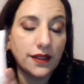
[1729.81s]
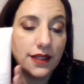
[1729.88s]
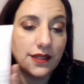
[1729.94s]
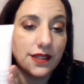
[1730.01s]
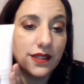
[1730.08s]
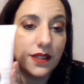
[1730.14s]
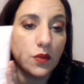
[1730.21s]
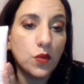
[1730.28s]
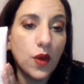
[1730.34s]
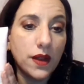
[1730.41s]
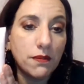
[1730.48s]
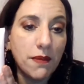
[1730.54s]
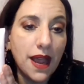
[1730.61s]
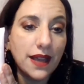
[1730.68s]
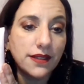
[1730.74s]
This is the
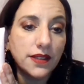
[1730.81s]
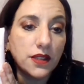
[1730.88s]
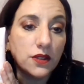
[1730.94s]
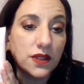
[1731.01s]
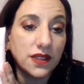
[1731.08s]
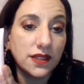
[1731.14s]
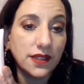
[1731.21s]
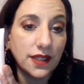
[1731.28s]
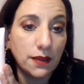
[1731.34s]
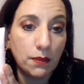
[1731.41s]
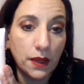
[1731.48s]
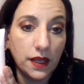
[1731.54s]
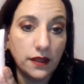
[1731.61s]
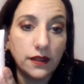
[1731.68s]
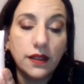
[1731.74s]
one mask you can
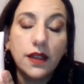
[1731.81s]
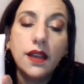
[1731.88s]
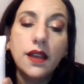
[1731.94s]
sleep in.